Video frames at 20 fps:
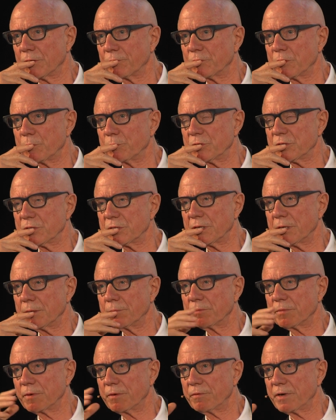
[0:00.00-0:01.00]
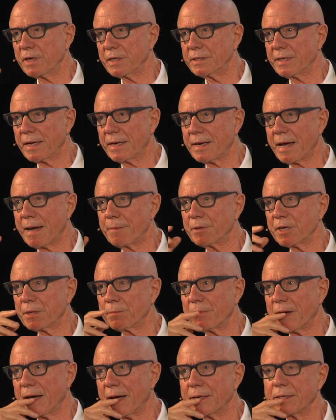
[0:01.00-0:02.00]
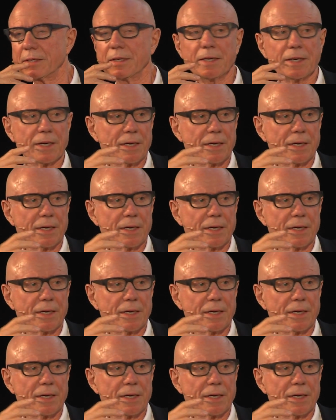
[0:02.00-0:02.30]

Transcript: of the museum, a very dynamic man.